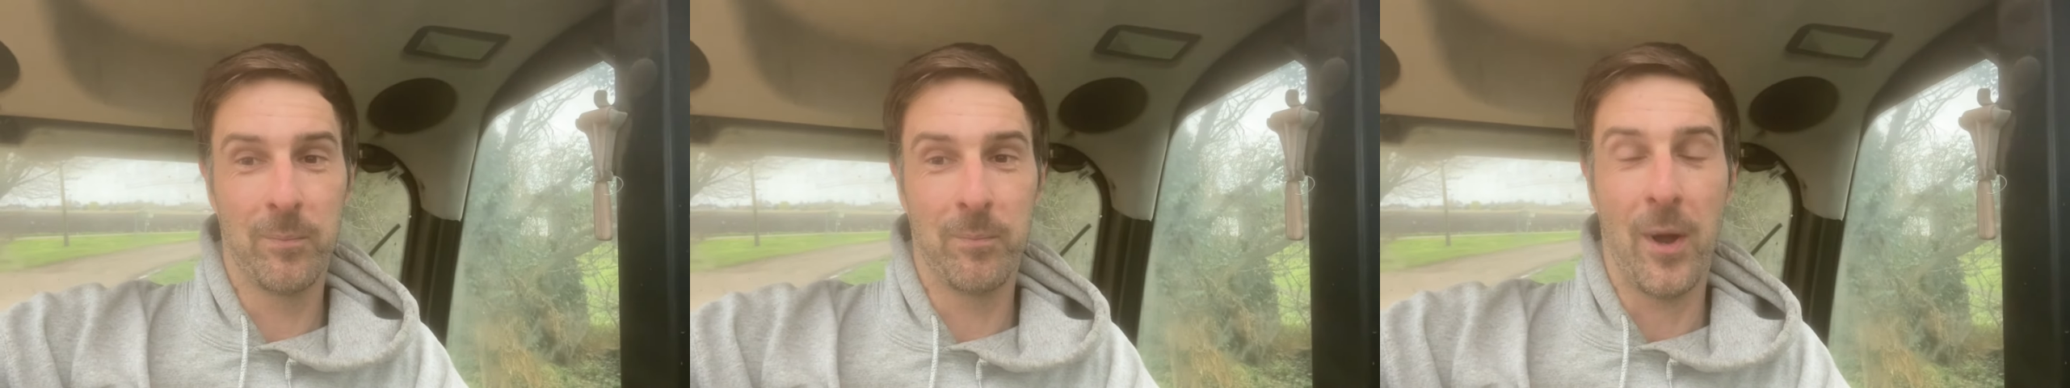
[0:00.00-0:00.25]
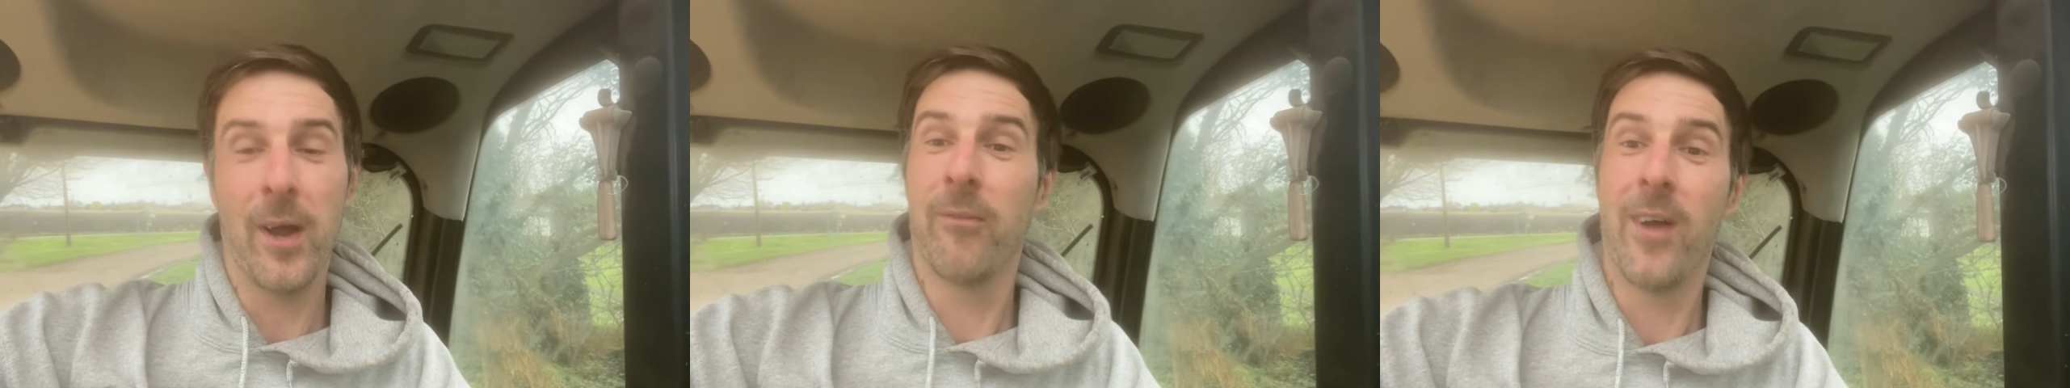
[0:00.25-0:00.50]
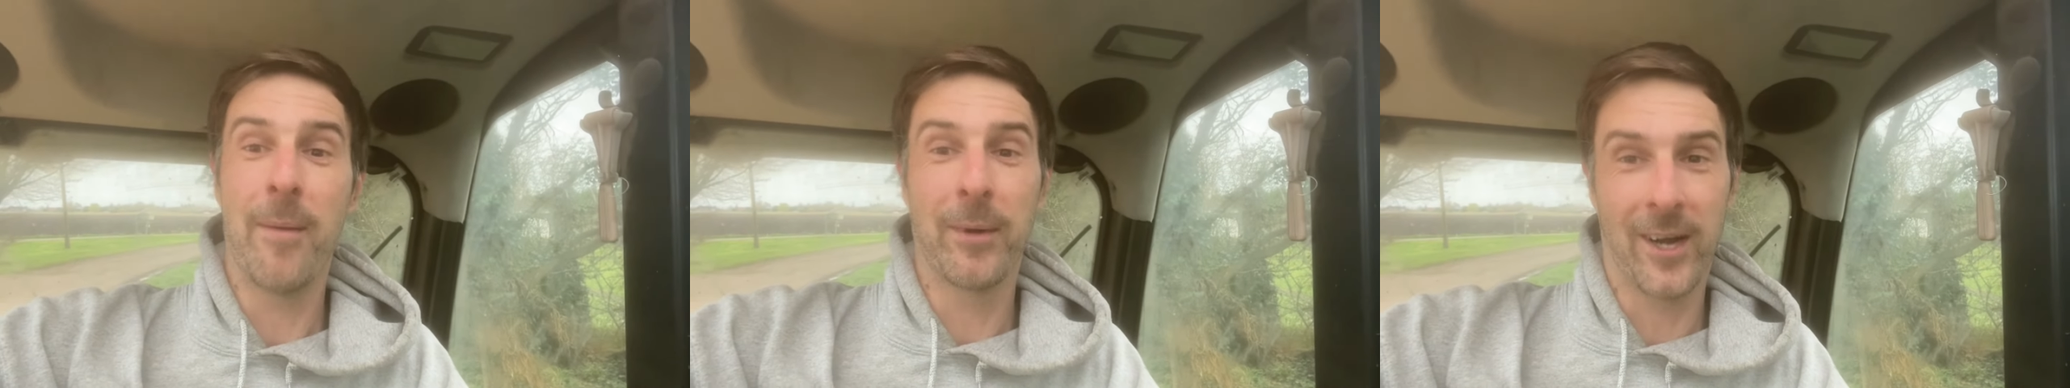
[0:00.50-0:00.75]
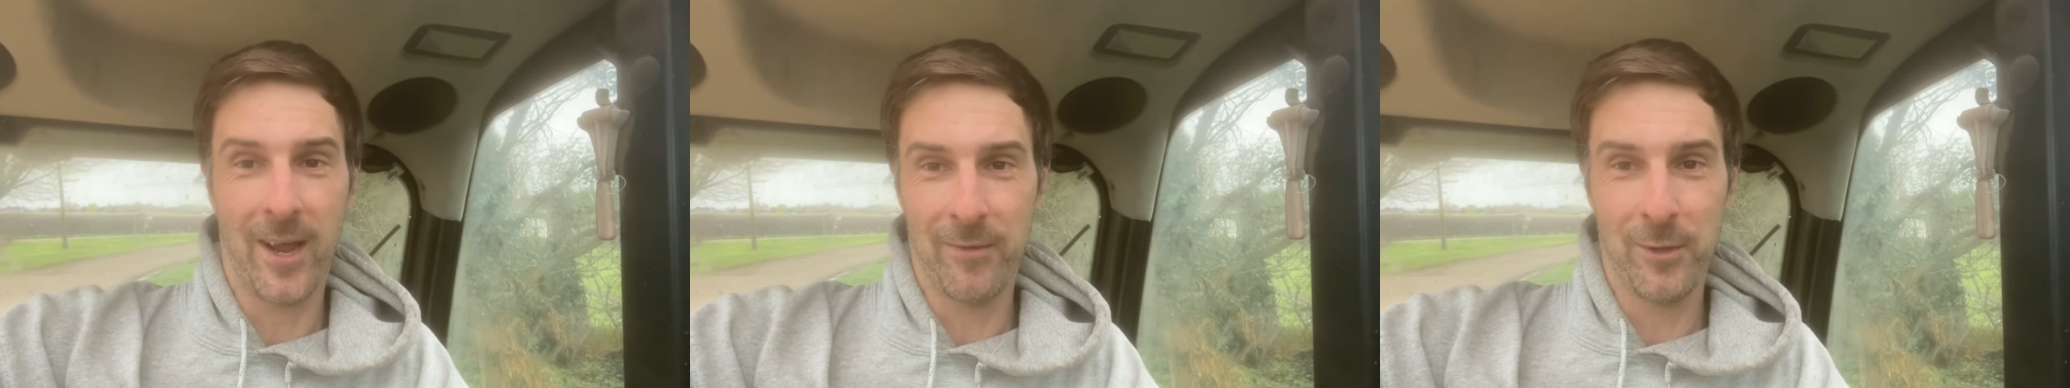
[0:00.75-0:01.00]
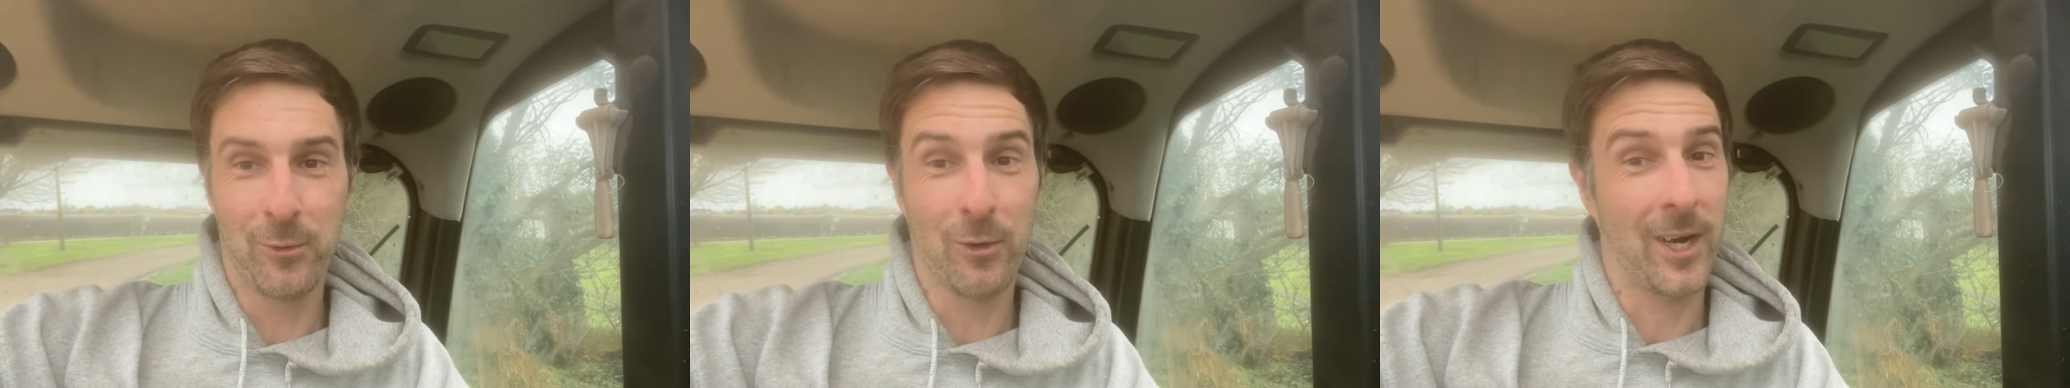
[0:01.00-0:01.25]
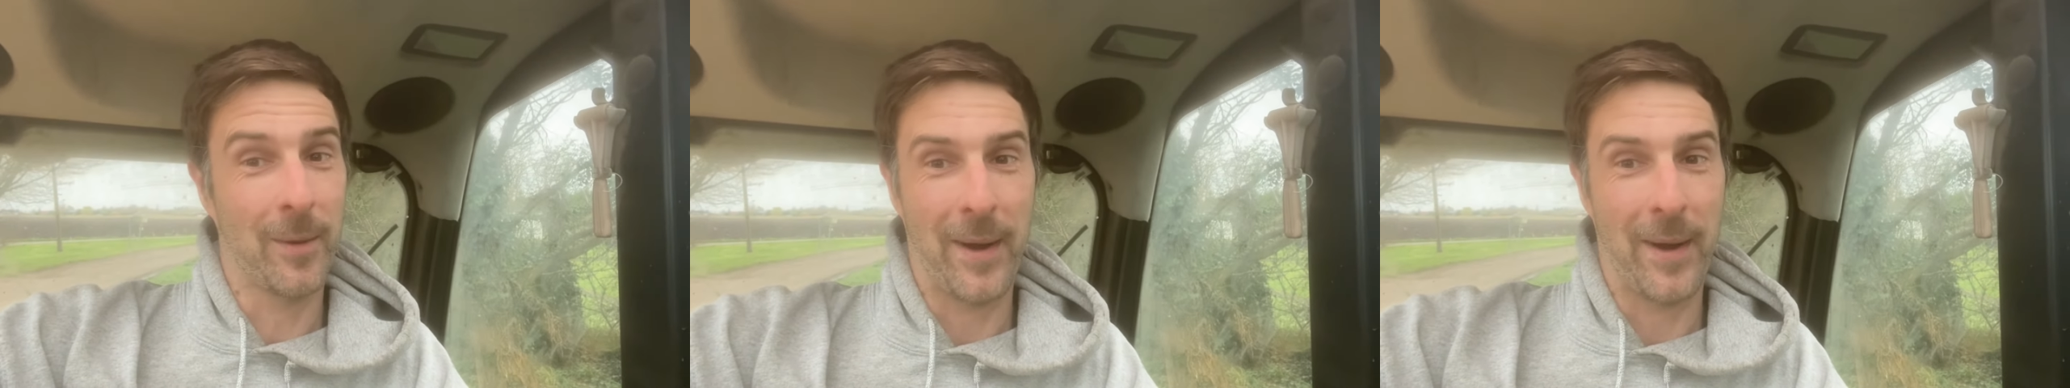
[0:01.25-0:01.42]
buy Farmer Clive a new truck,